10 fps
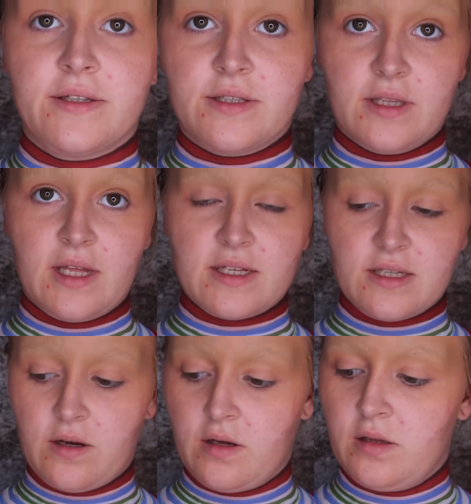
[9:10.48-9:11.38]
so that's
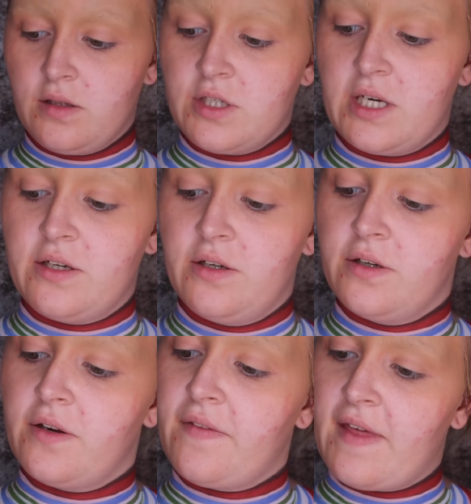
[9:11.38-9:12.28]
all
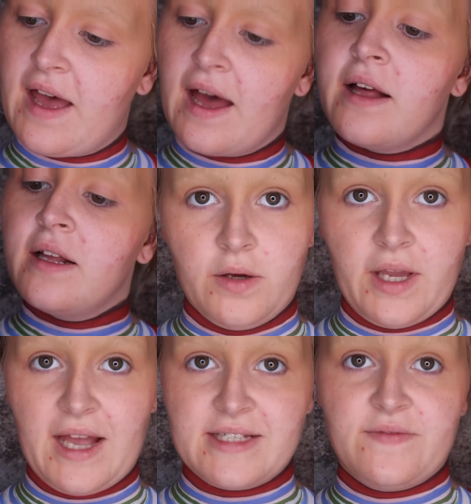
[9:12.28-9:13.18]
shadowed there. Okay,
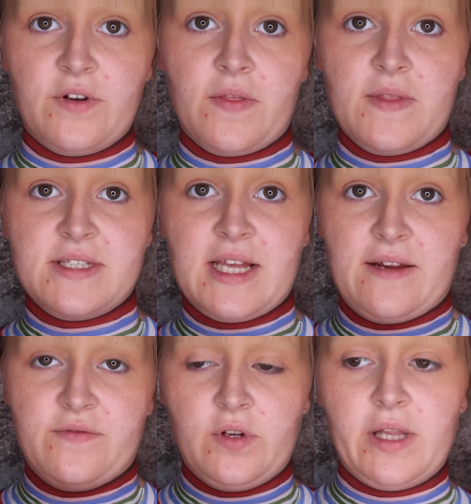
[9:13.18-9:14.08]
as I've done on this side,
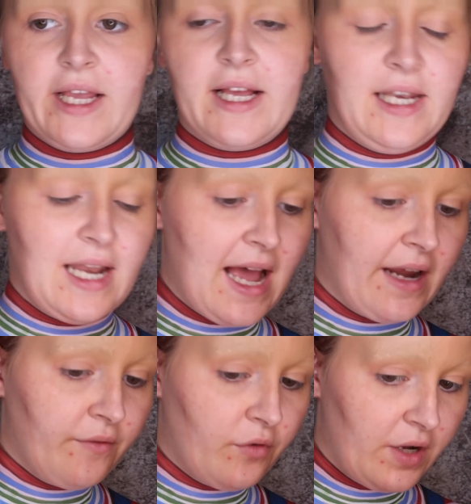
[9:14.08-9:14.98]
I've done like a
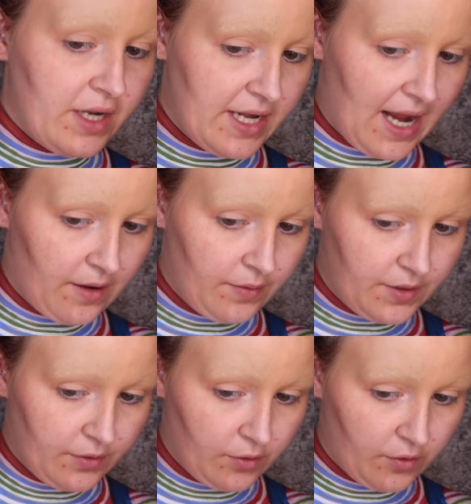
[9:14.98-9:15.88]
line running down the
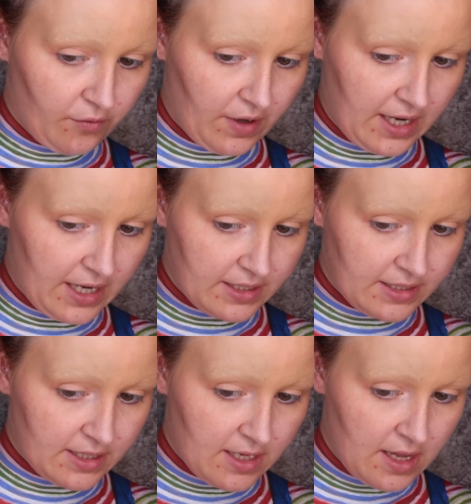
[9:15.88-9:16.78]

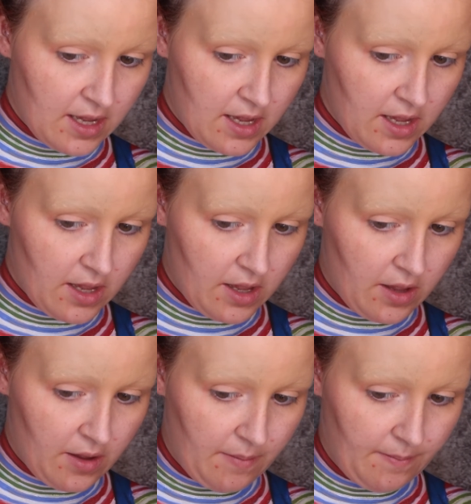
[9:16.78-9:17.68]
dungarees.
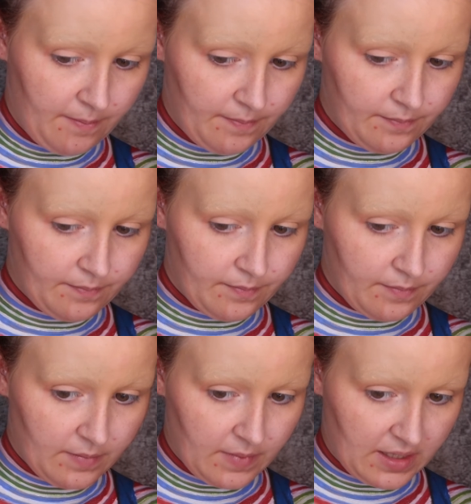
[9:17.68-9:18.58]
And
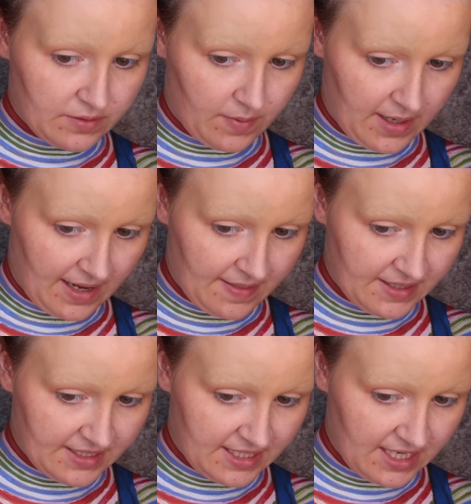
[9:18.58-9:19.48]
that's where like the
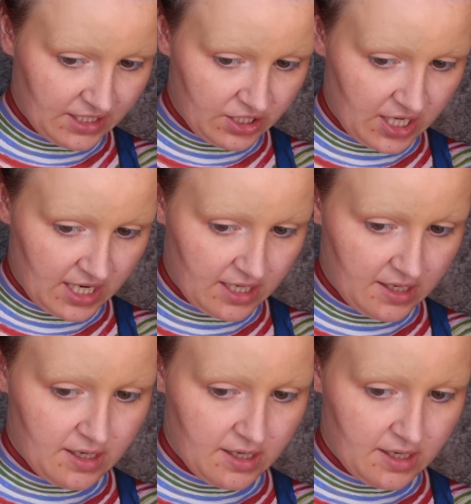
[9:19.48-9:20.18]
stitching